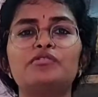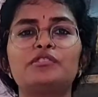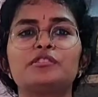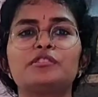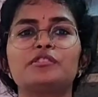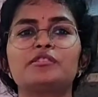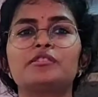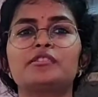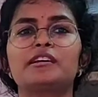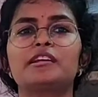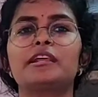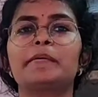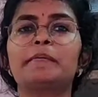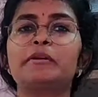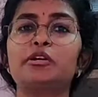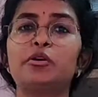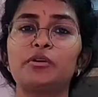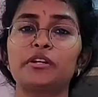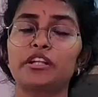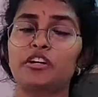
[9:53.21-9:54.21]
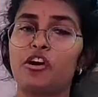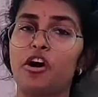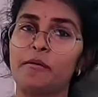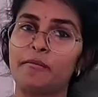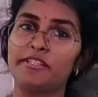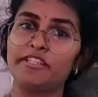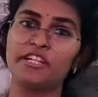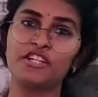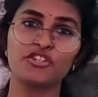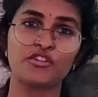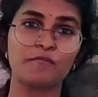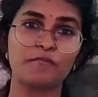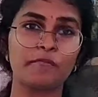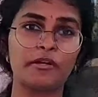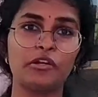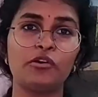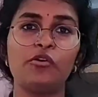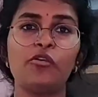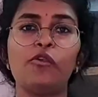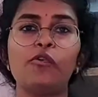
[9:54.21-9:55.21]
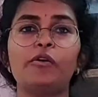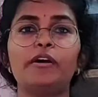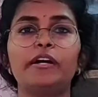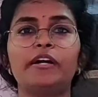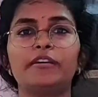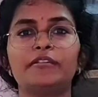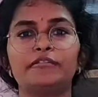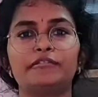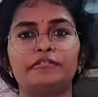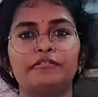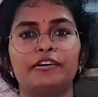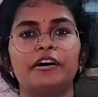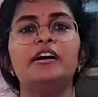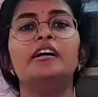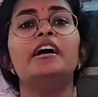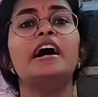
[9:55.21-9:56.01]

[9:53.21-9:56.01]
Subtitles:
Just let me know in the comment section below if